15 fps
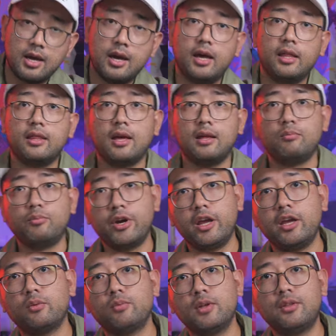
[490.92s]
and then bring
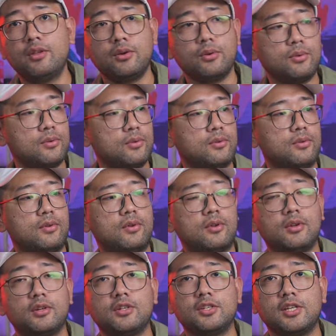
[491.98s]
it with you,
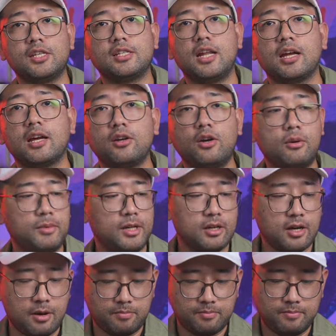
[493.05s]
just like a normal
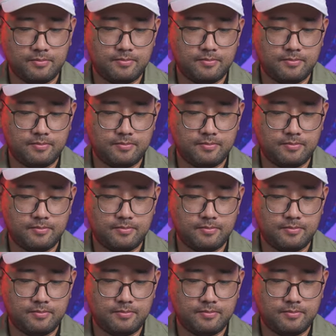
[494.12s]
cup.